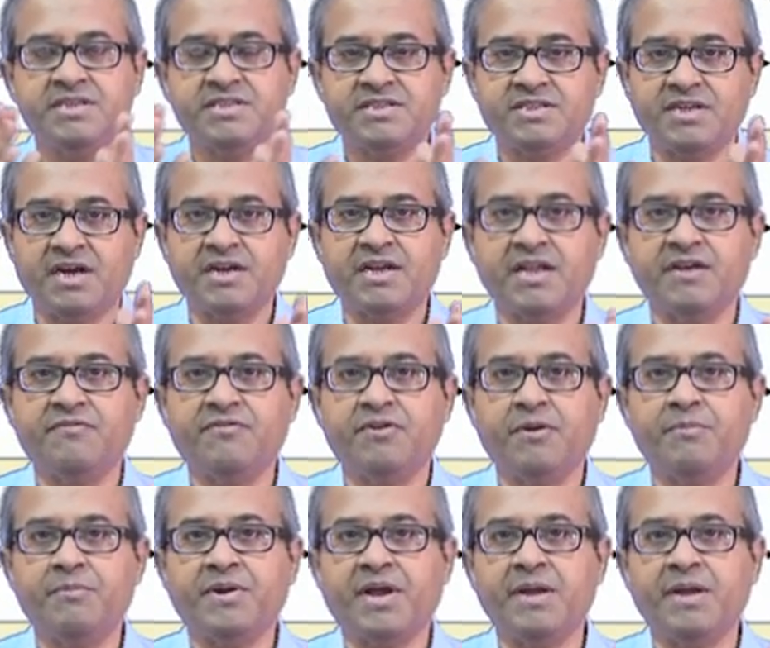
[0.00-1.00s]
starting
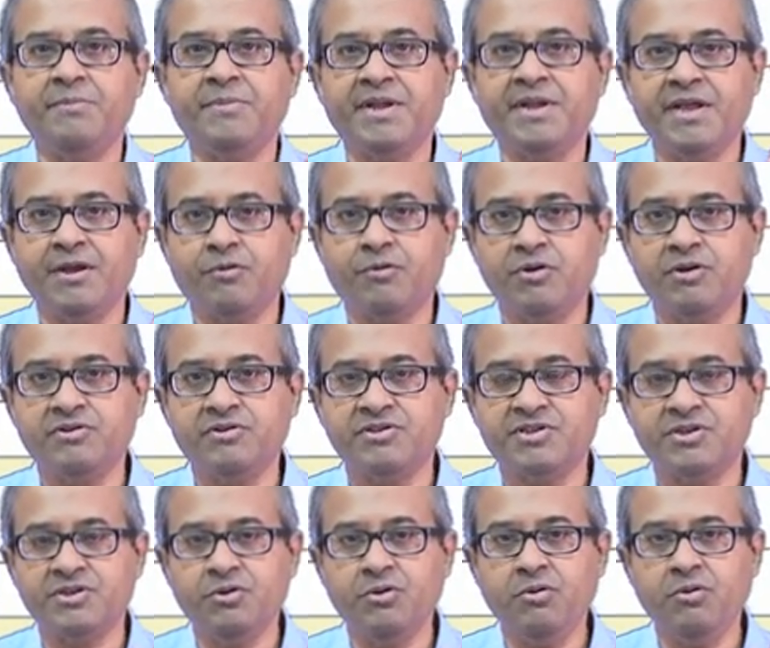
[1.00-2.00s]
from time t equal to
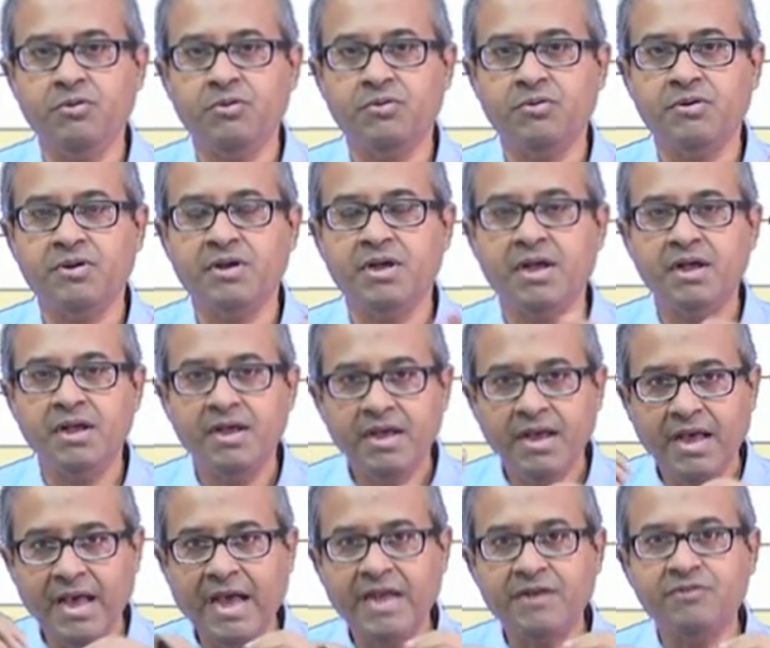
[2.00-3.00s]
0
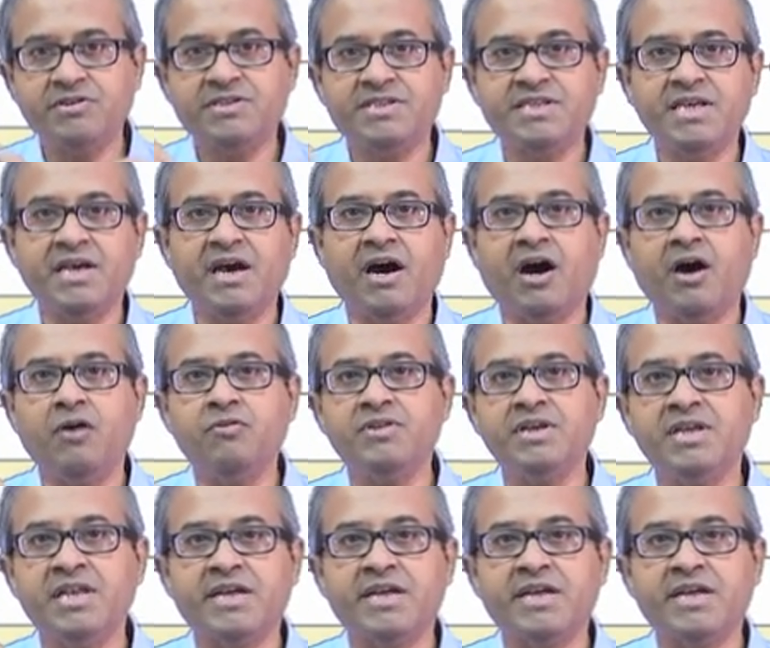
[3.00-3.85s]
and we see how the